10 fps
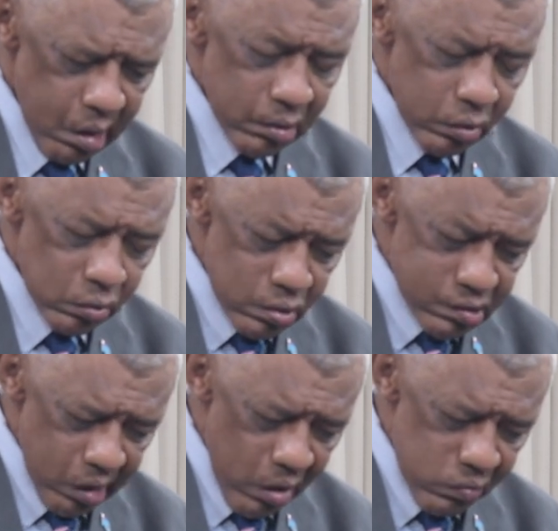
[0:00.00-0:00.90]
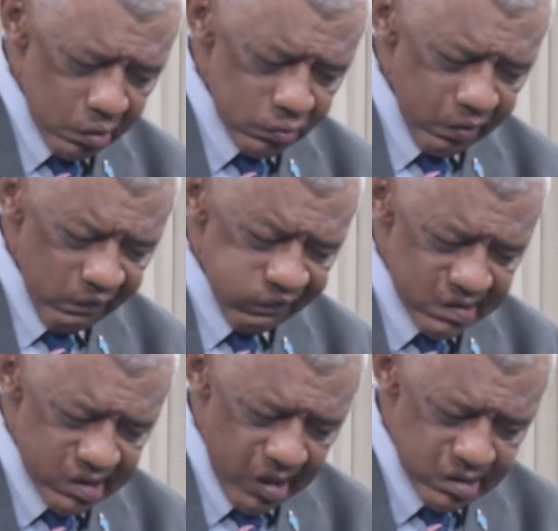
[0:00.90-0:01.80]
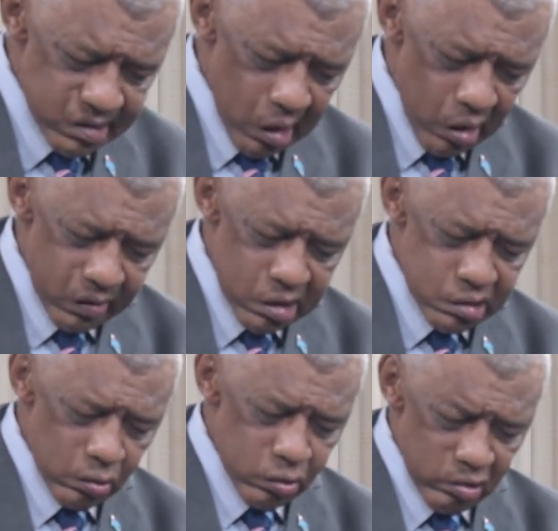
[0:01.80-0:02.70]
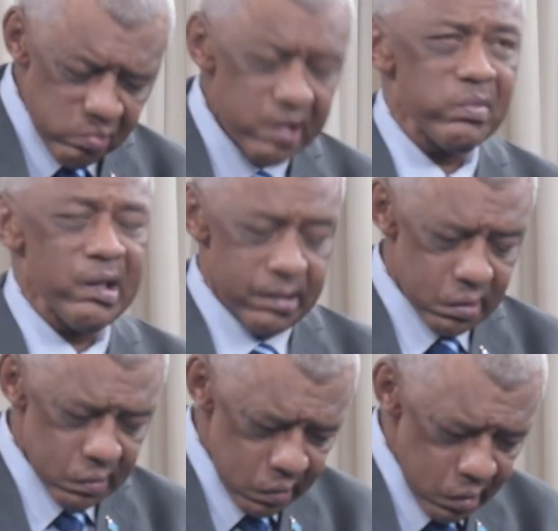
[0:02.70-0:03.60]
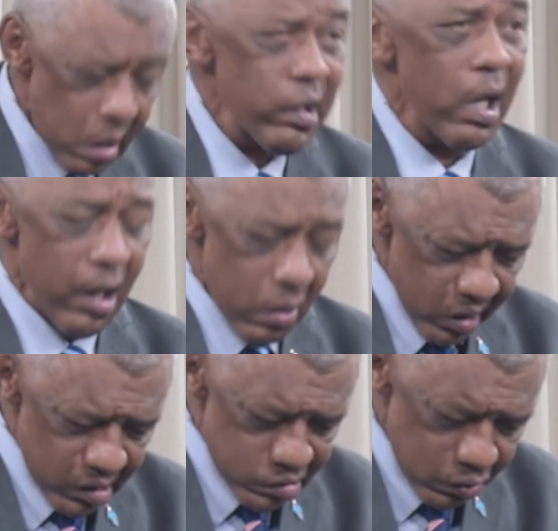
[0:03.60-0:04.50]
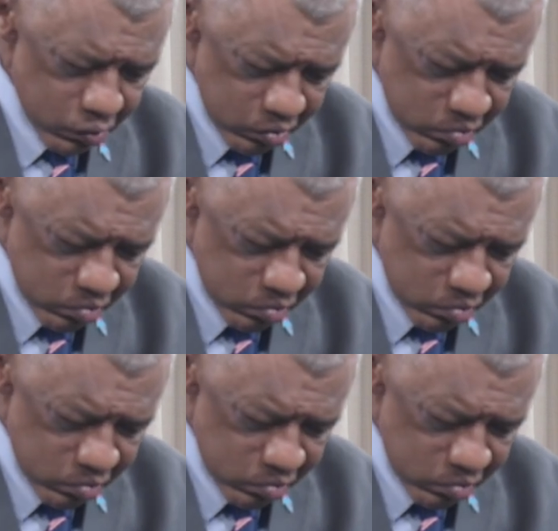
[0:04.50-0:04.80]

In conclusion, I want to emphasize our resolute commitment, our resolute